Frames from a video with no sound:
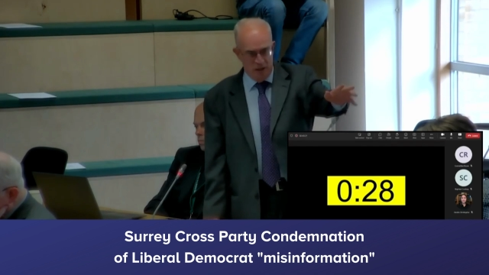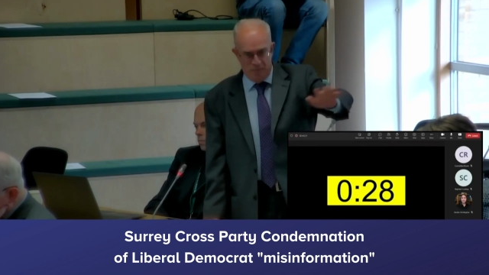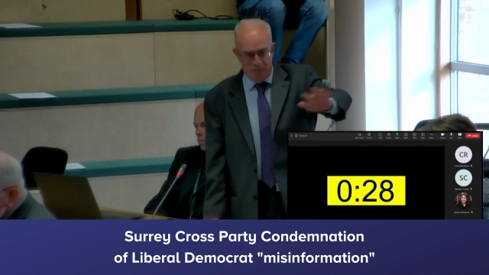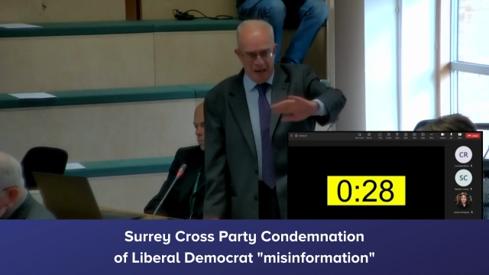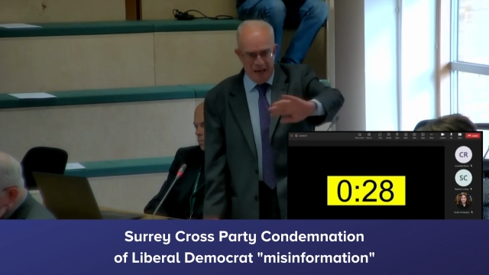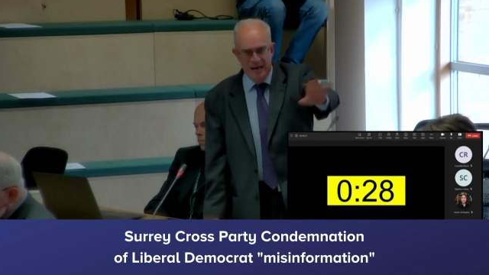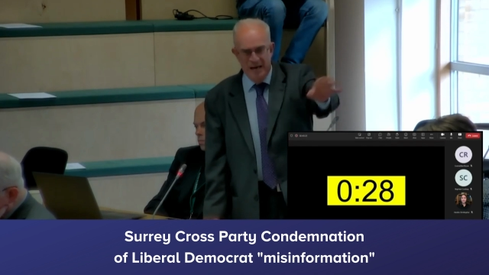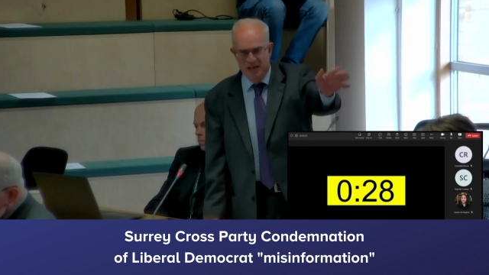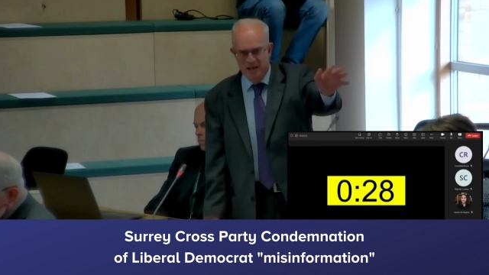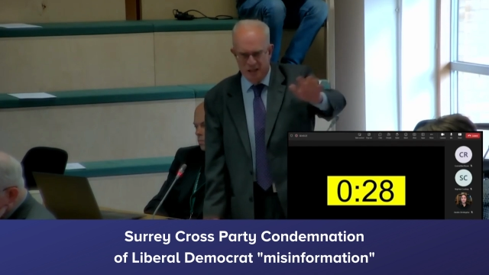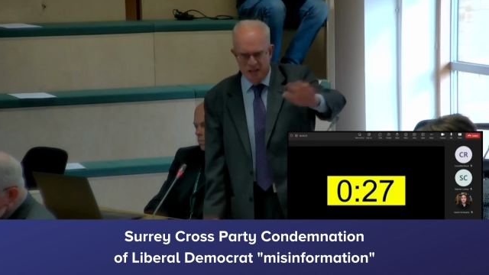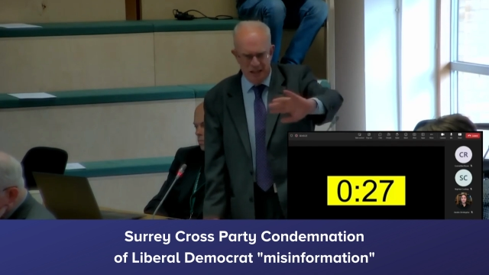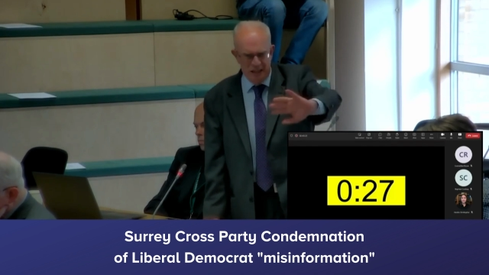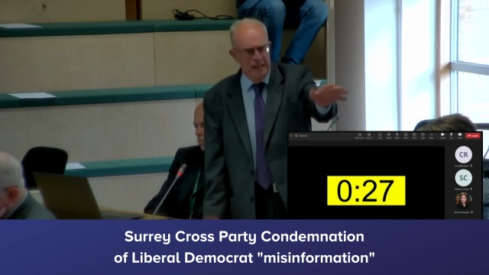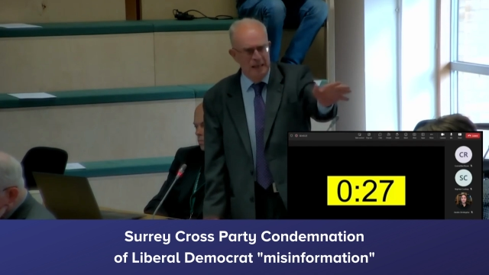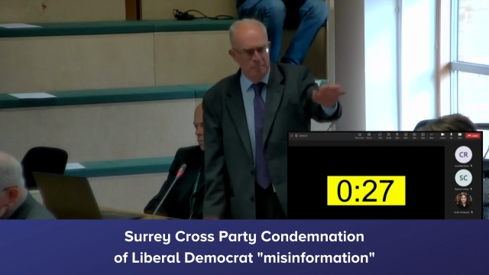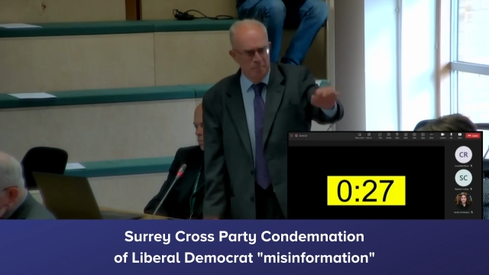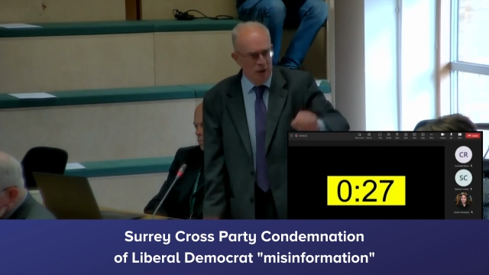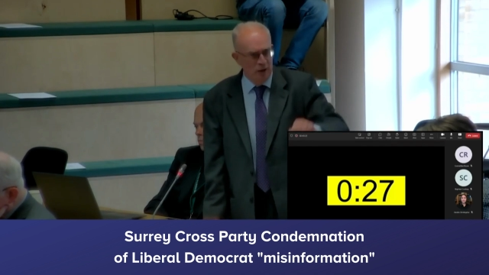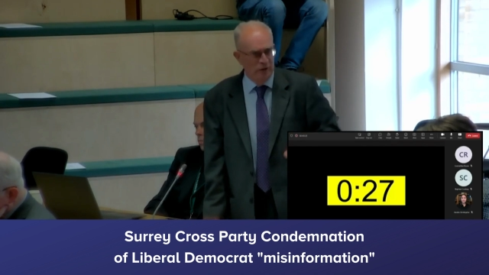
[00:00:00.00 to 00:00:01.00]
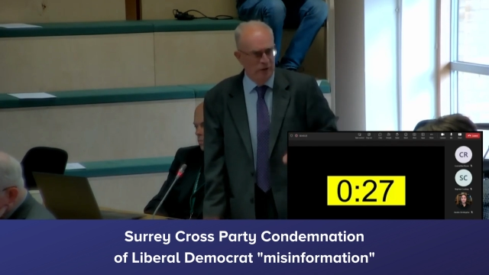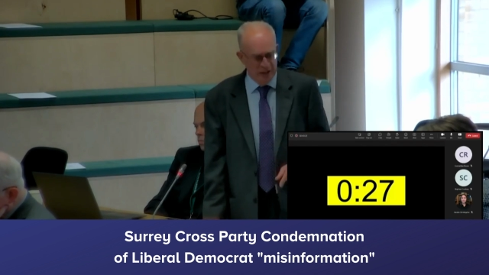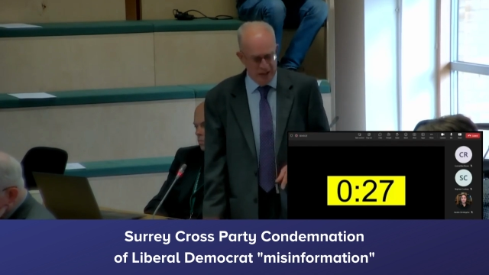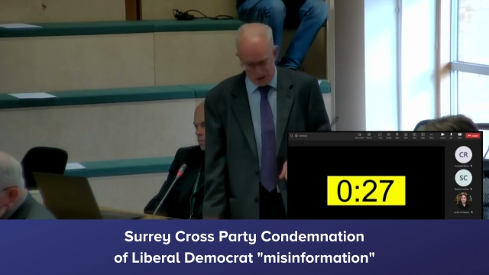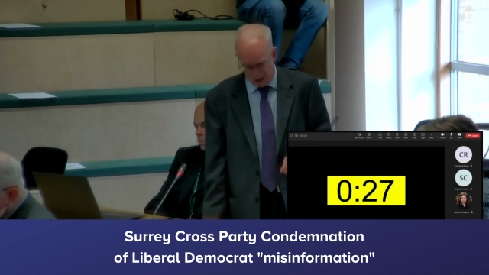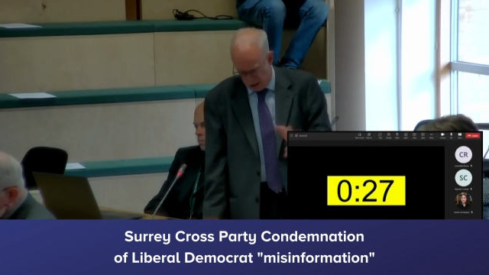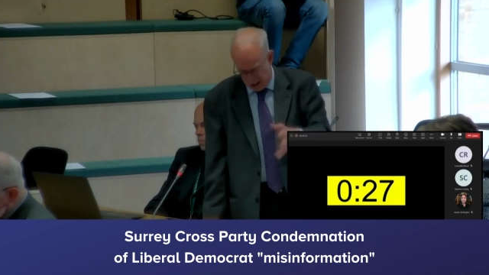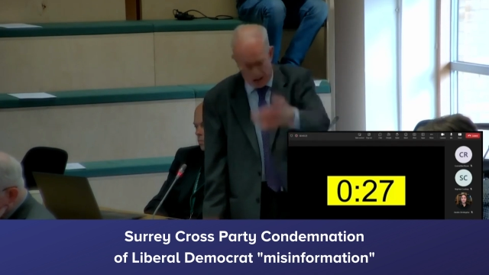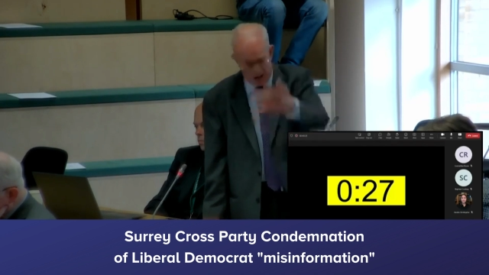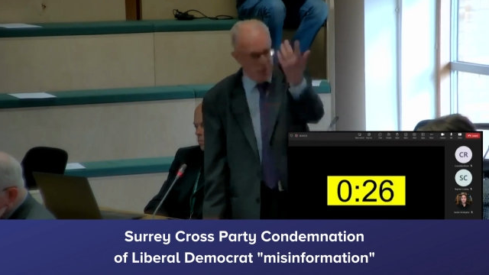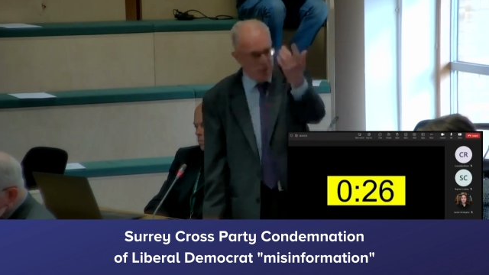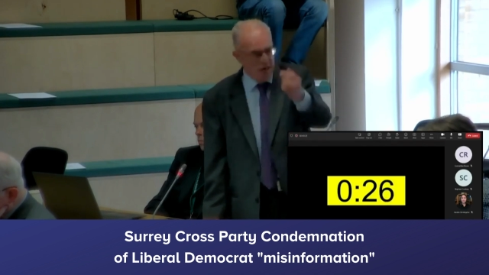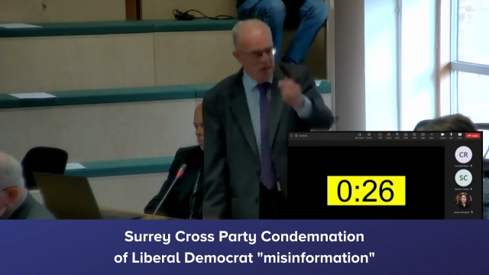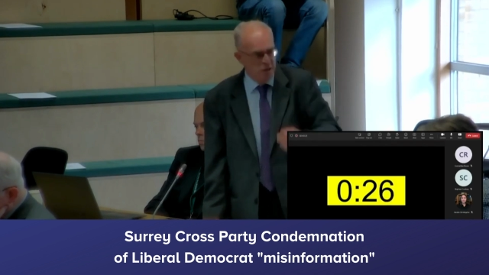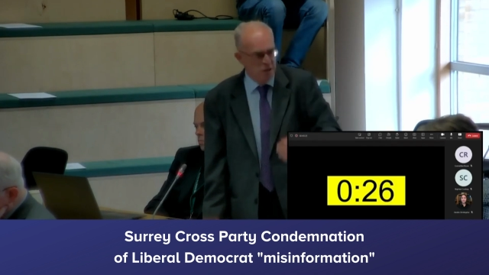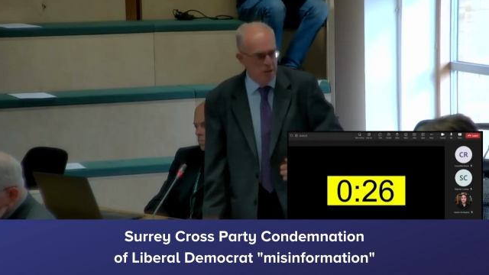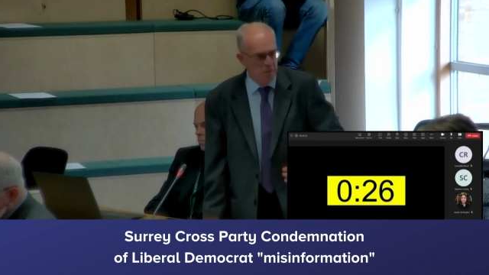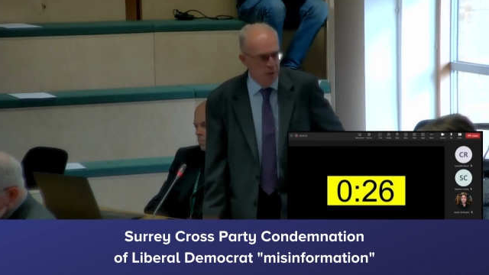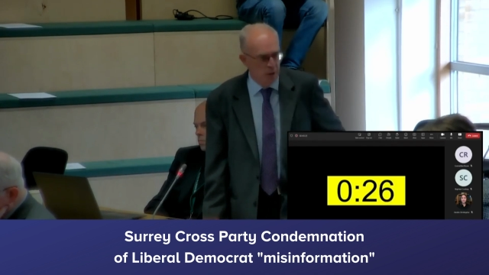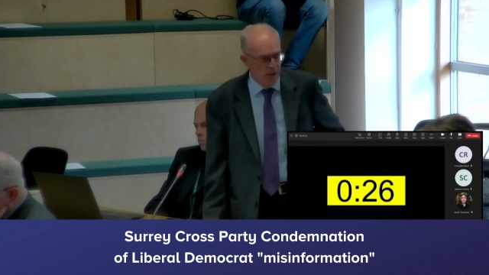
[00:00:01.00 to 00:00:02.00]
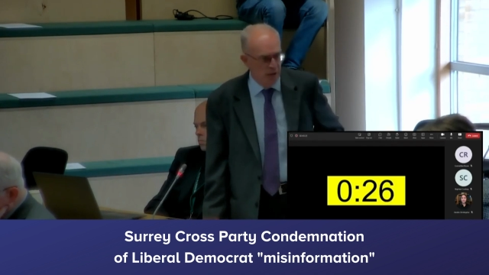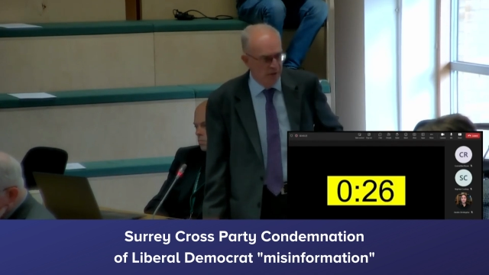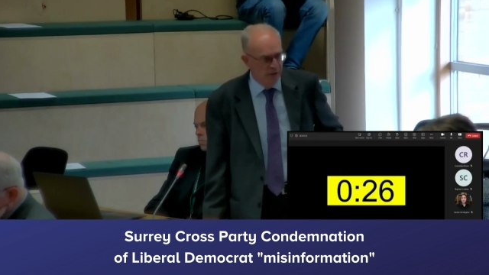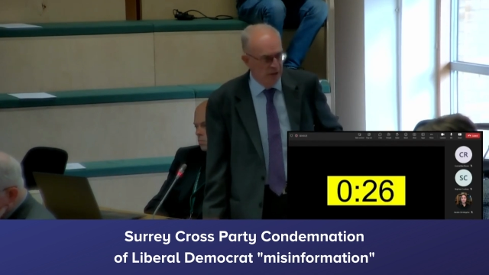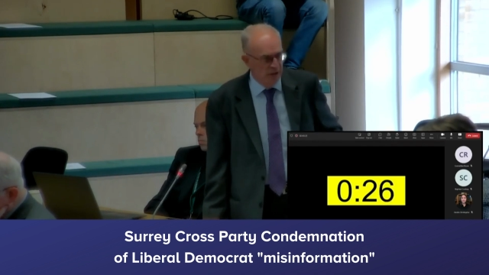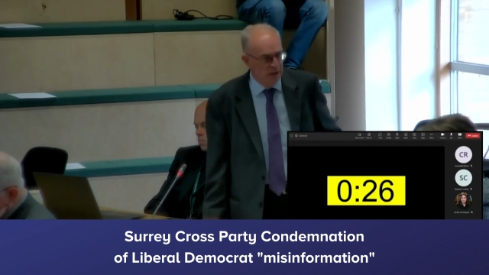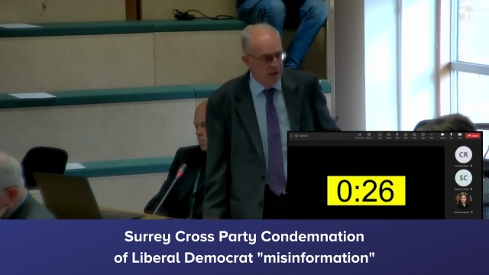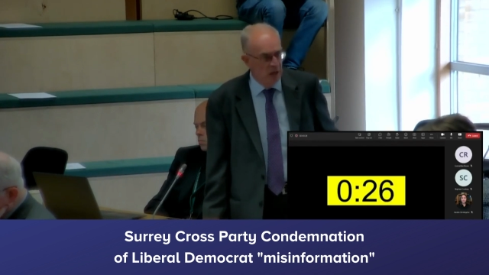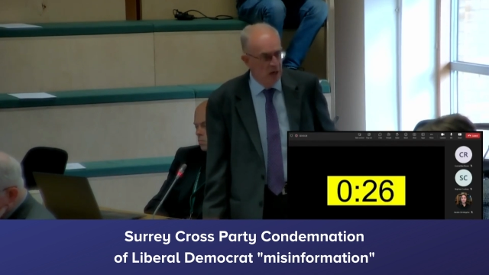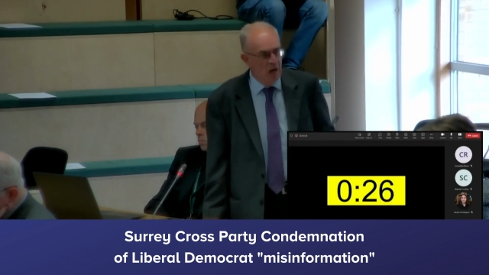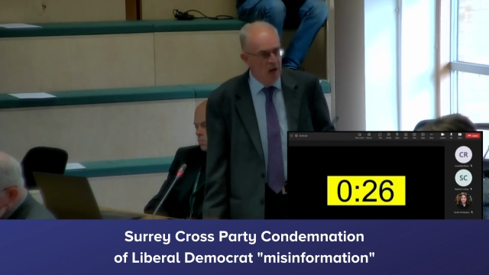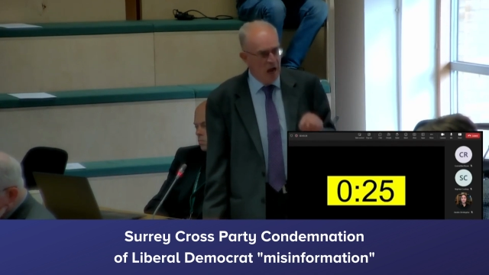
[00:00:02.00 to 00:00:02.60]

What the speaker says: playing silly politics, gesture politics,